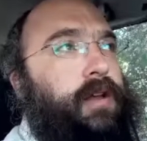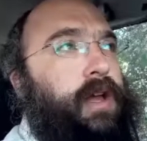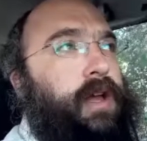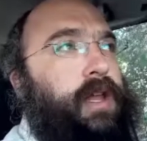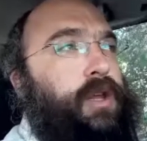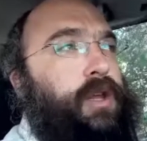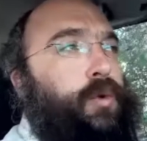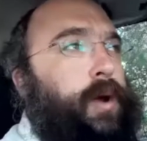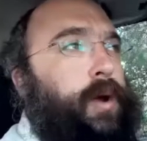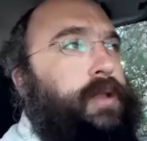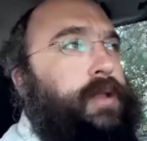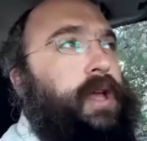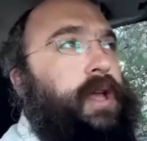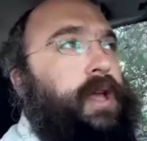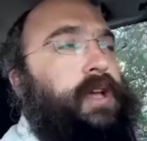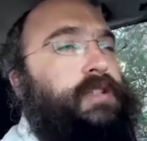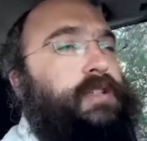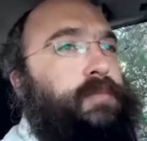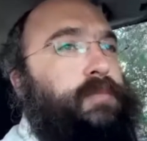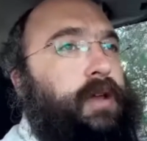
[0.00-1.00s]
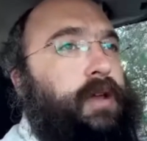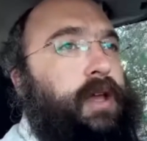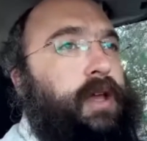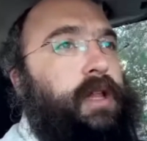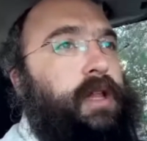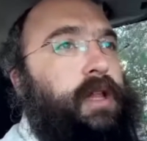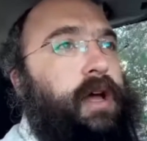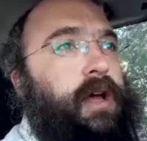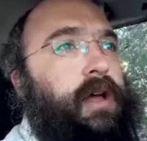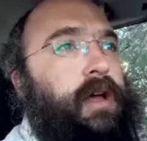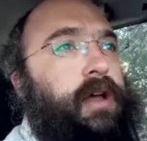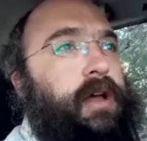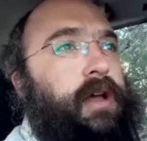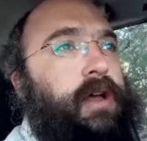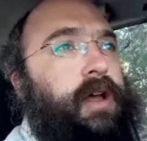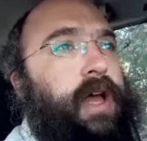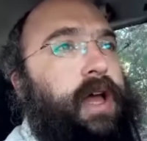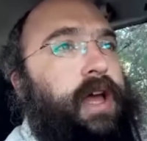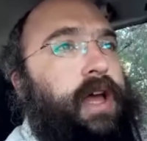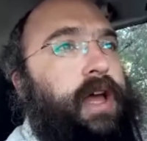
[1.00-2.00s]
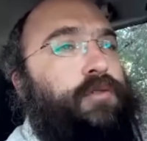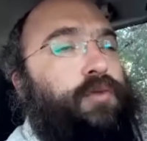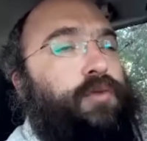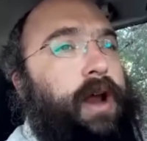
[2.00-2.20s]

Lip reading: And he went, he asked mechila, and